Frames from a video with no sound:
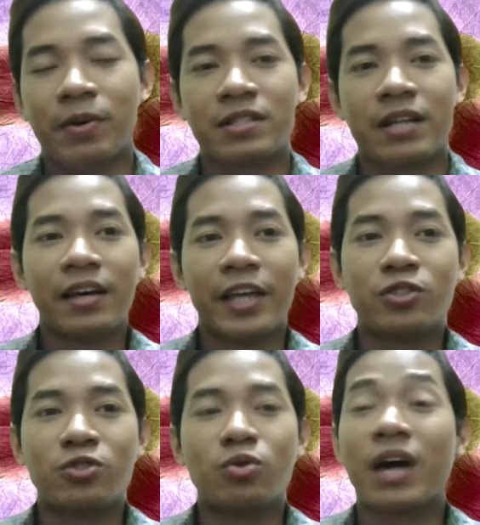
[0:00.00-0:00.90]
because
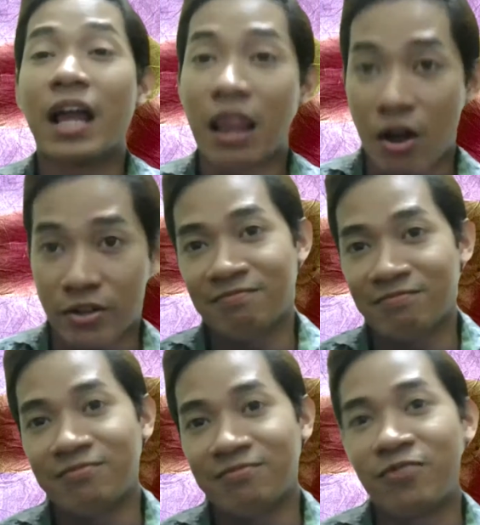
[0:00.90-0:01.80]
it took a lot
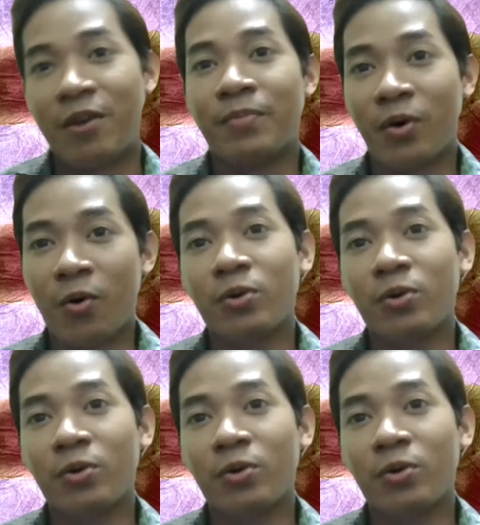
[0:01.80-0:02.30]
from the whole